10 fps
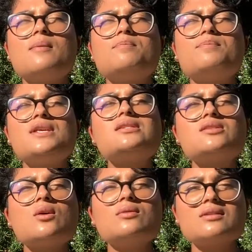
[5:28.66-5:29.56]
be
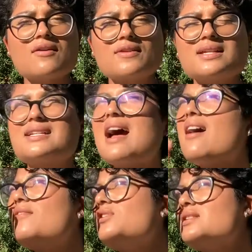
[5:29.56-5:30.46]
so loving to
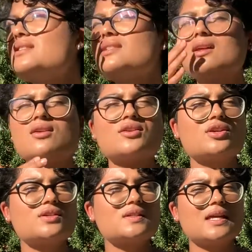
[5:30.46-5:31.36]
have the sun on
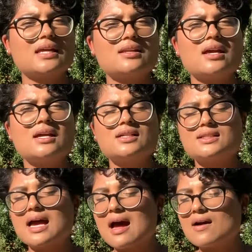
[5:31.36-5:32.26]
your skin, to
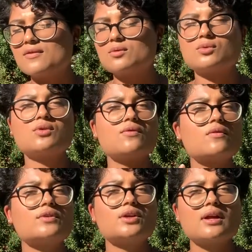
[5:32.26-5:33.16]
have a roof
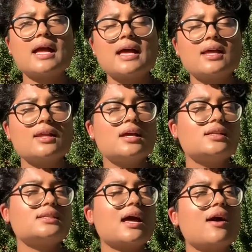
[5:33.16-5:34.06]
over your head,
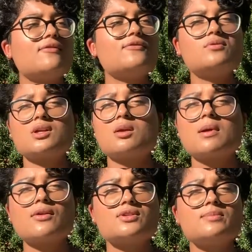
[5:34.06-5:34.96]
to have food in your
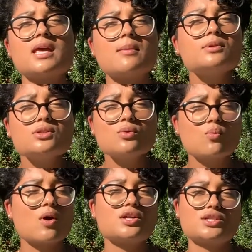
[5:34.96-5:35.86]
mouth, to be able to
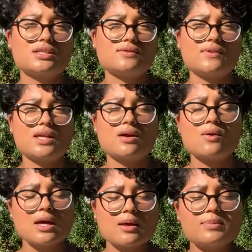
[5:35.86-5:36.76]
watch this video.
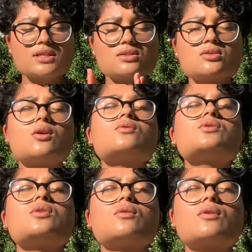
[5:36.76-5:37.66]
Be so
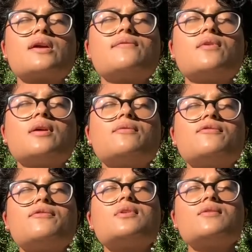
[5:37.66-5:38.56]
grateful and
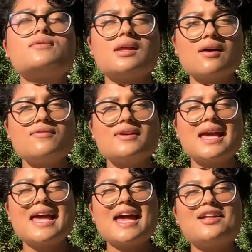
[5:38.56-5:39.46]
full of love,
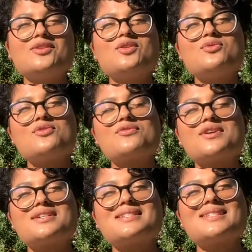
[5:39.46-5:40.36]
and the
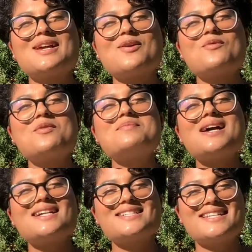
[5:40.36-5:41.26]
universe will
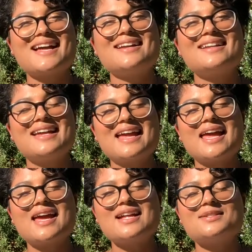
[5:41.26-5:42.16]
match that
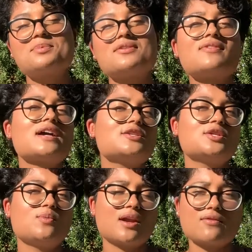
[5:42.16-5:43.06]
and provide
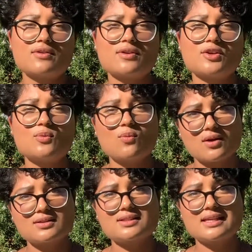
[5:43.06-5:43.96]
you whatever you
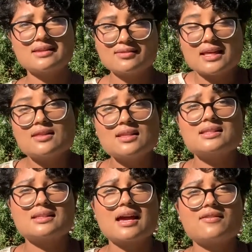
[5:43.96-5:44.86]
want in
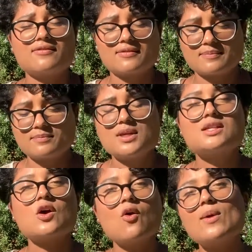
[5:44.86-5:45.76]
this life.
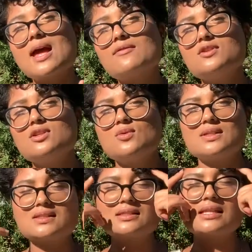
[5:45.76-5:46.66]
Because all we have to do
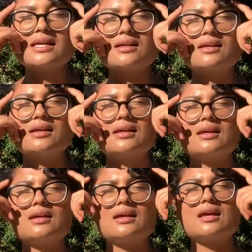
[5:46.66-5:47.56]
is think
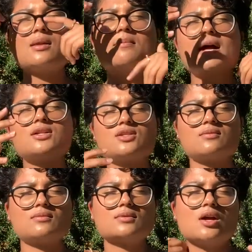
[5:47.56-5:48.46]
and
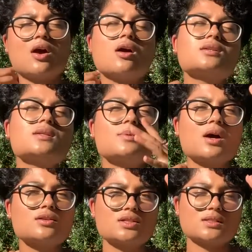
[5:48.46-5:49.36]
imagine. Our
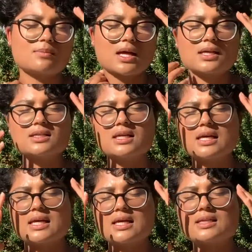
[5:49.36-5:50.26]
subconscious mind
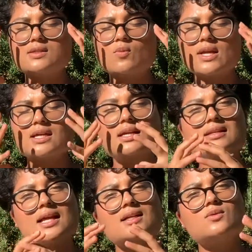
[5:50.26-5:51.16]
is a way to
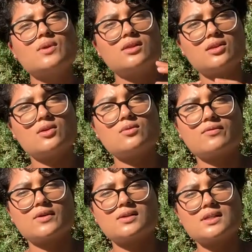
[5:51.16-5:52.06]
connect with the
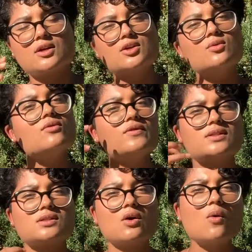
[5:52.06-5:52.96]
universe, and our
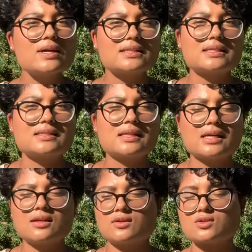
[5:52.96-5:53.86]
universe is always
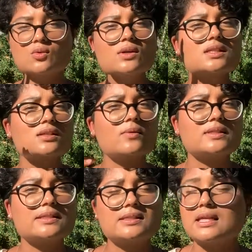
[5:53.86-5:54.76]
listening. The source is
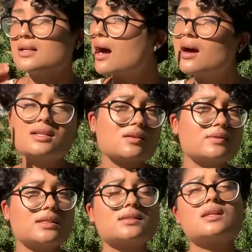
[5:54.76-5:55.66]
always listening. God is
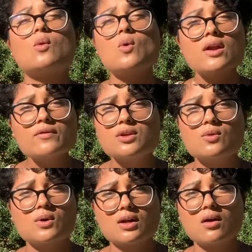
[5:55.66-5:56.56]
always listening. Whatever you
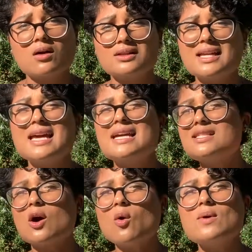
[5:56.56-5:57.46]
want to call it
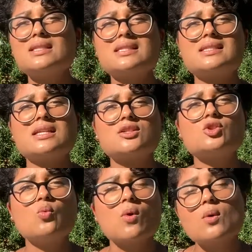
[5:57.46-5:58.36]
is always listening
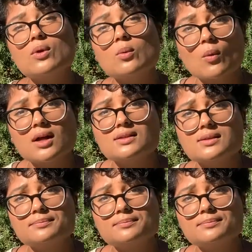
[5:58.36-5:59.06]
to what we want.